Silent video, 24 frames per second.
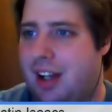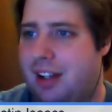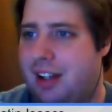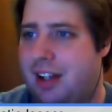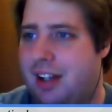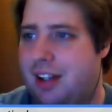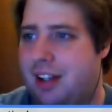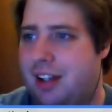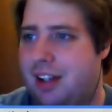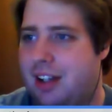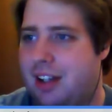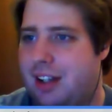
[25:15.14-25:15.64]

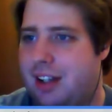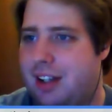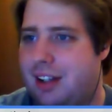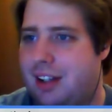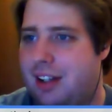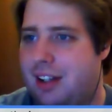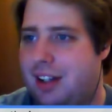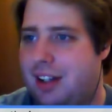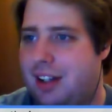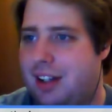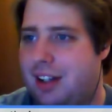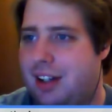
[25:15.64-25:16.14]
I got
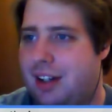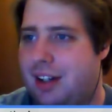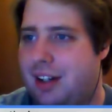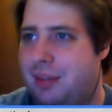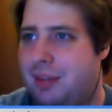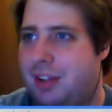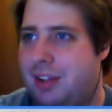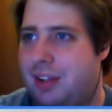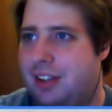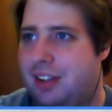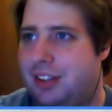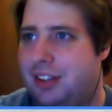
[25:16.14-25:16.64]
it up.
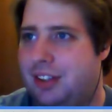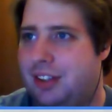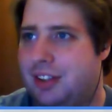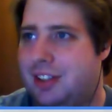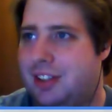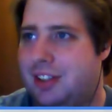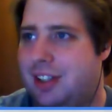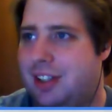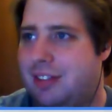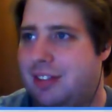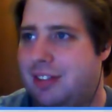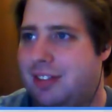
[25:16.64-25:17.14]
I just
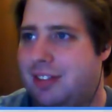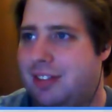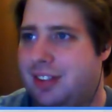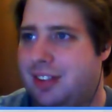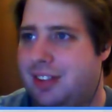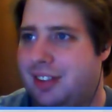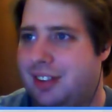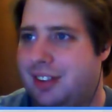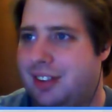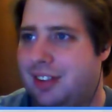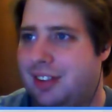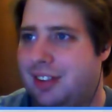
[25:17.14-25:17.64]
have
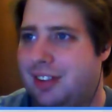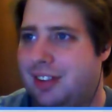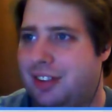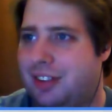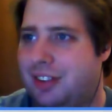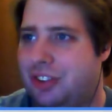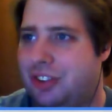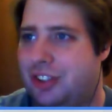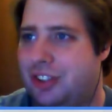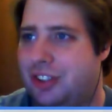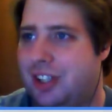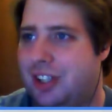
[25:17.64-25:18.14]
to
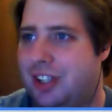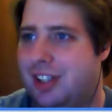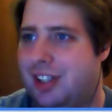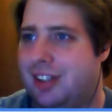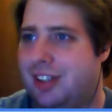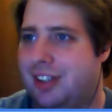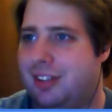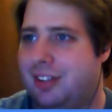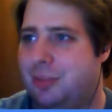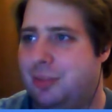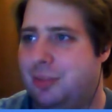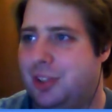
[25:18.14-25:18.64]
check
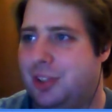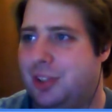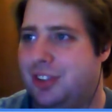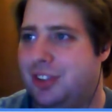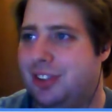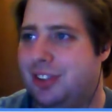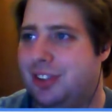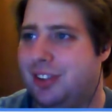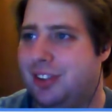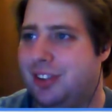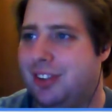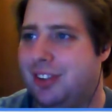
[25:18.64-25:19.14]
it and make
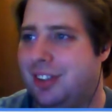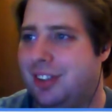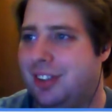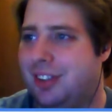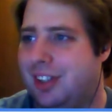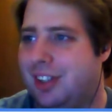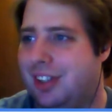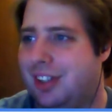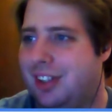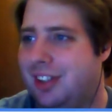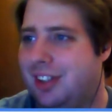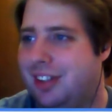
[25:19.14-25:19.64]
sure
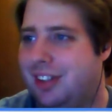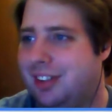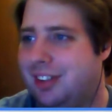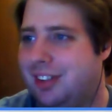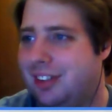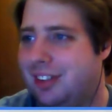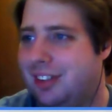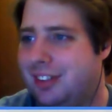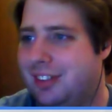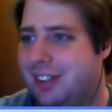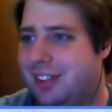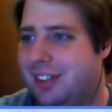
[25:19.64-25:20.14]

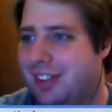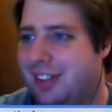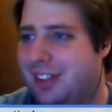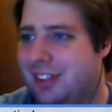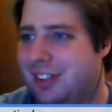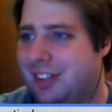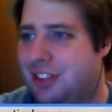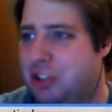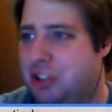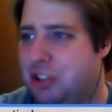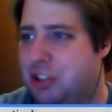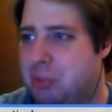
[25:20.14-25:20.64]
there's nothing
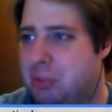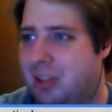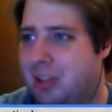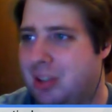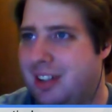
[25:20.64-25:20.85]
stupid in